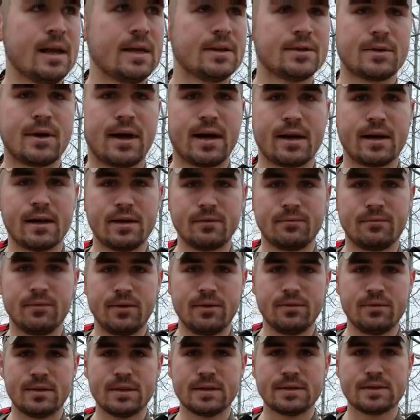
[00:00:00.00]
So I kind of
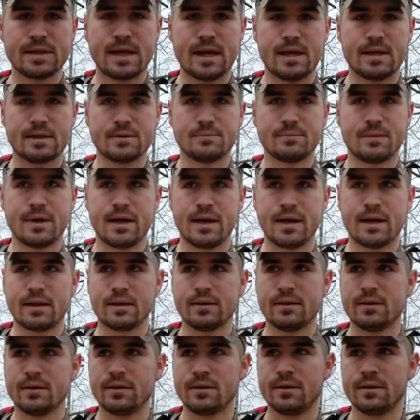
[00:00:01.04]
view this as my